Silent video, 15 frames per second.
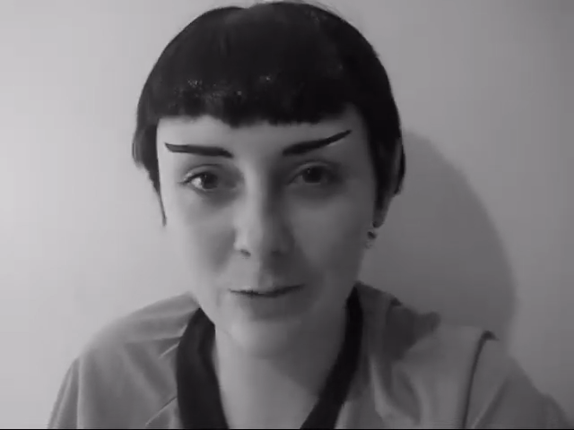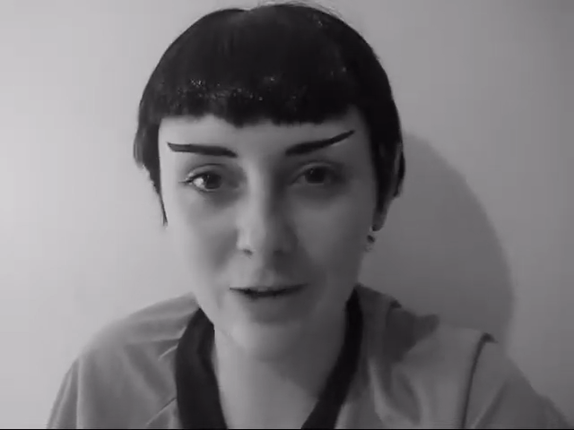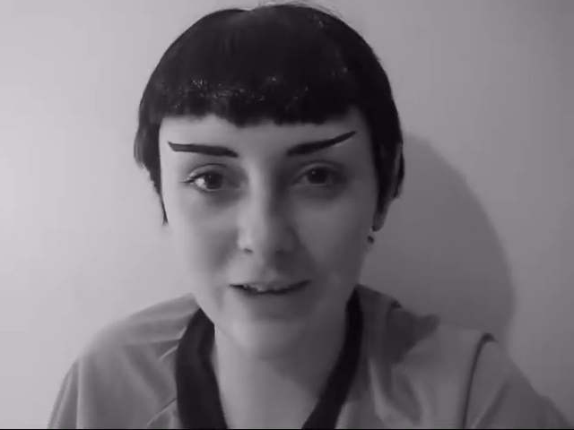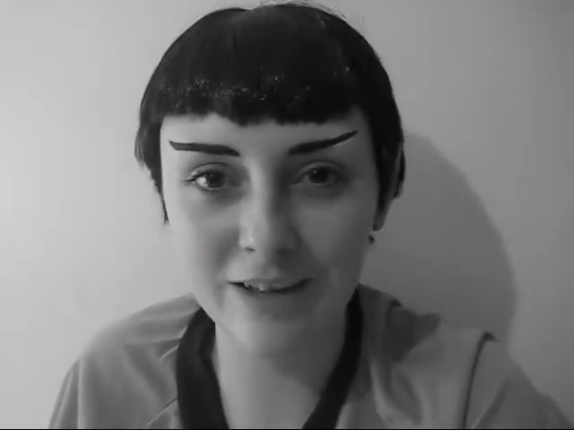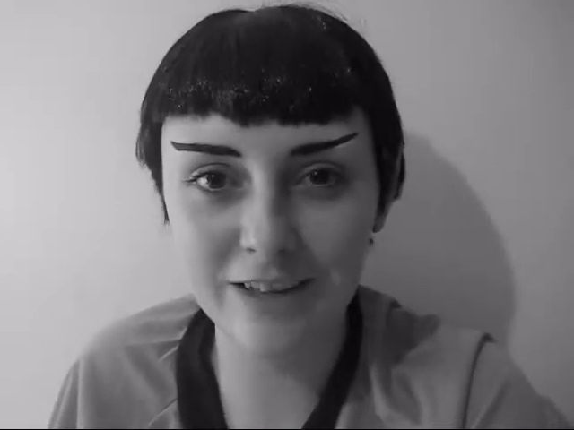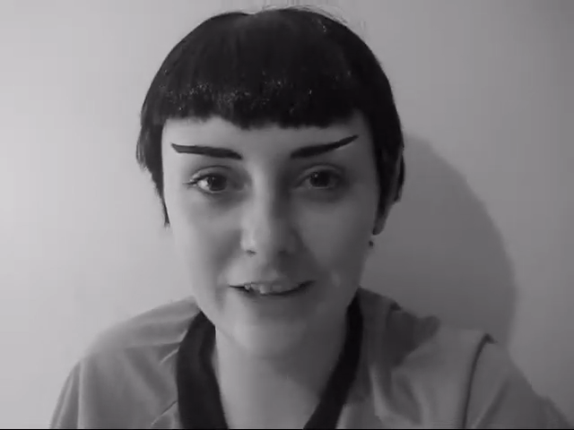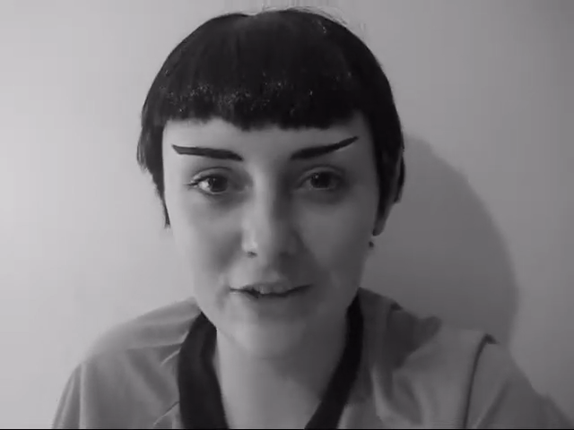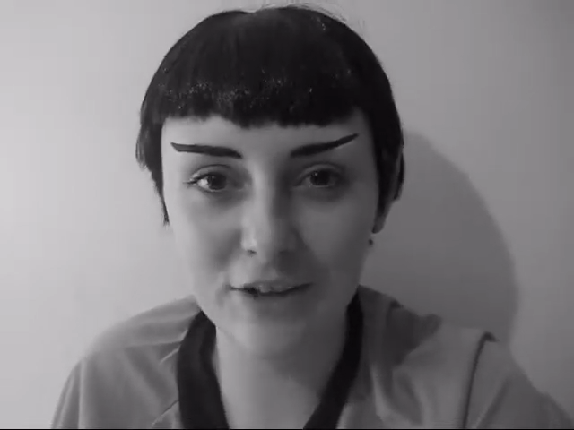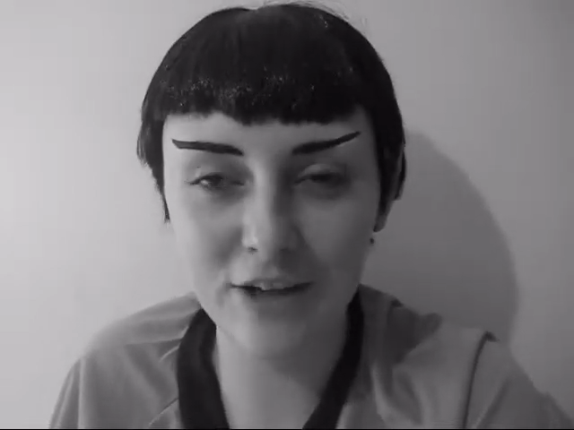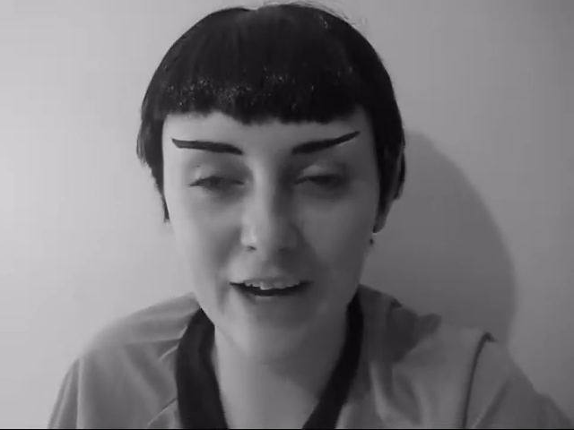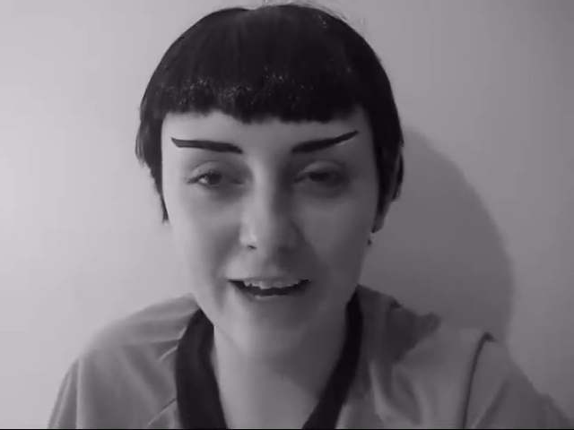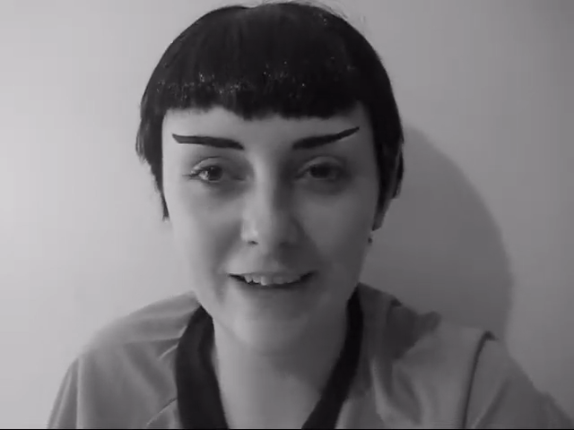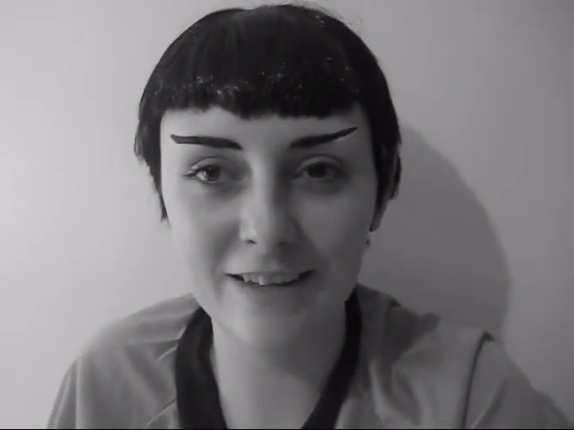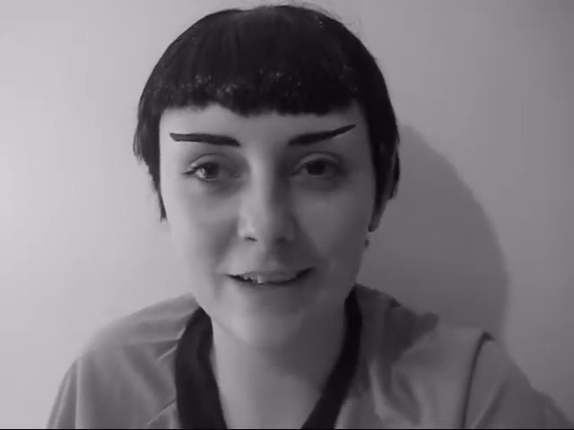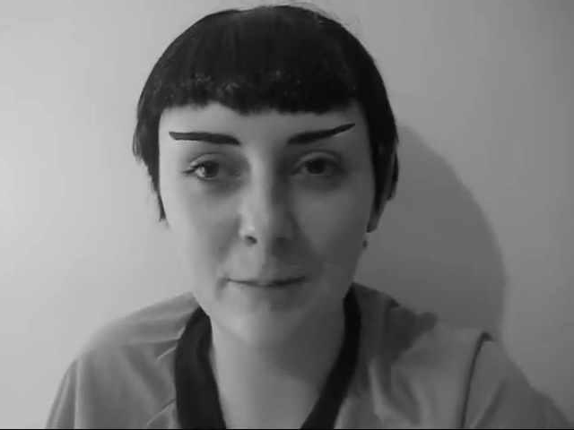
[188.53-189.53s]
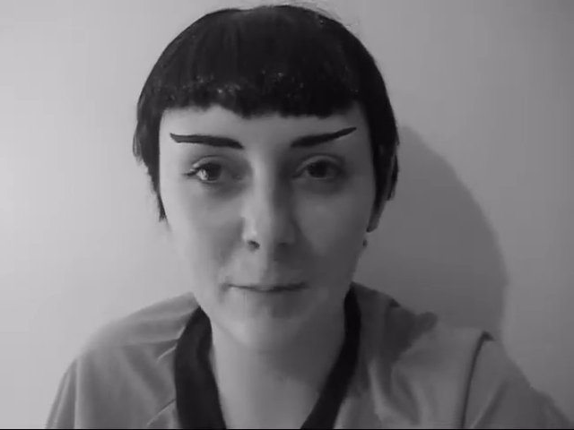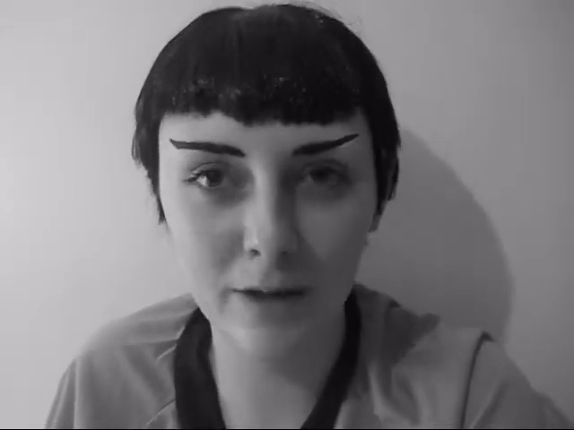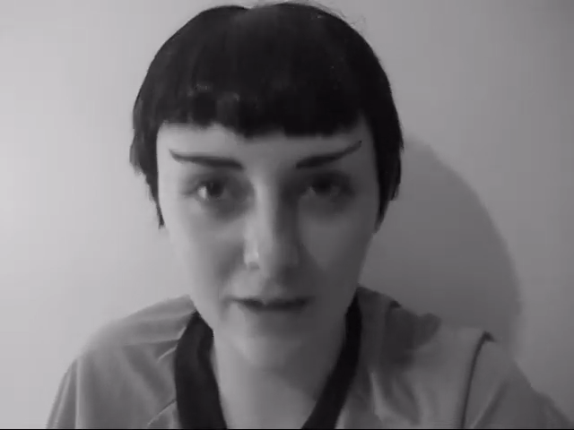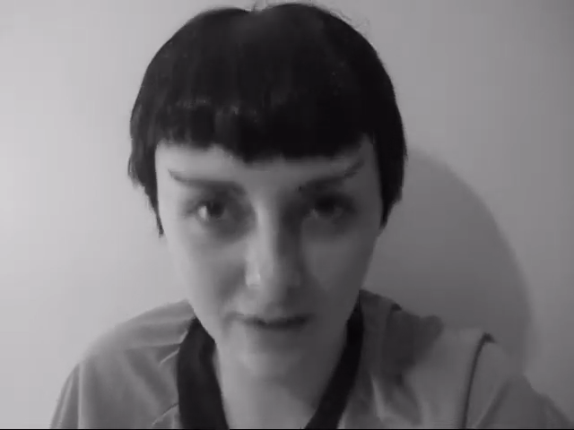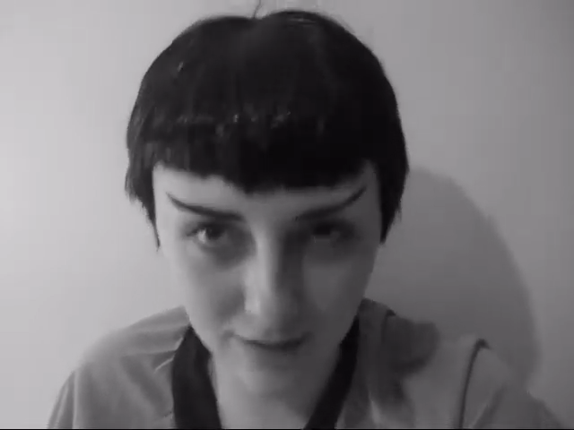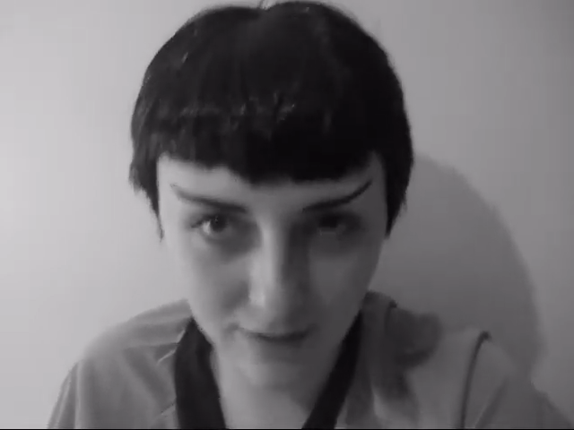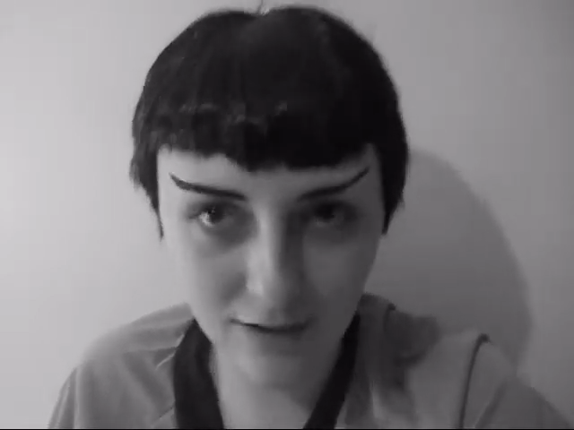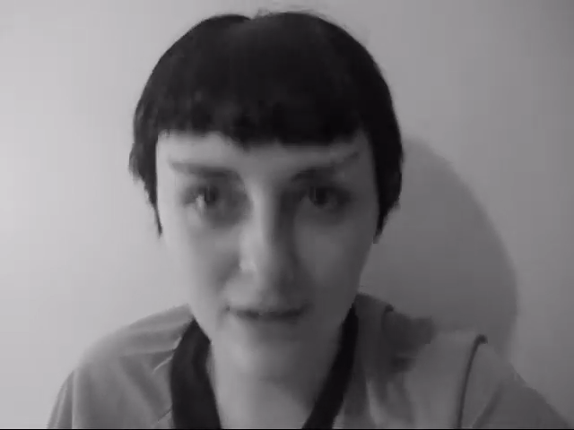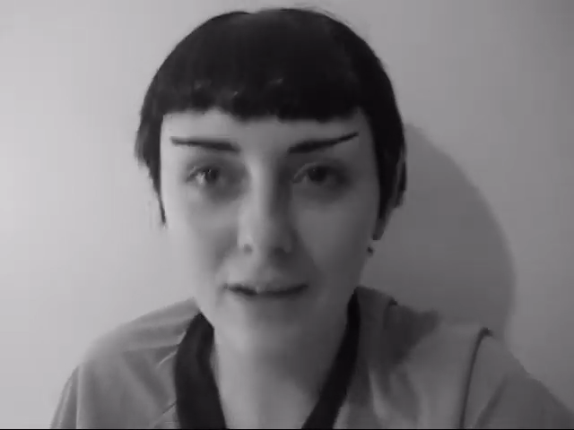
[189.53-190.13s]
wallet in her hand and I'm like,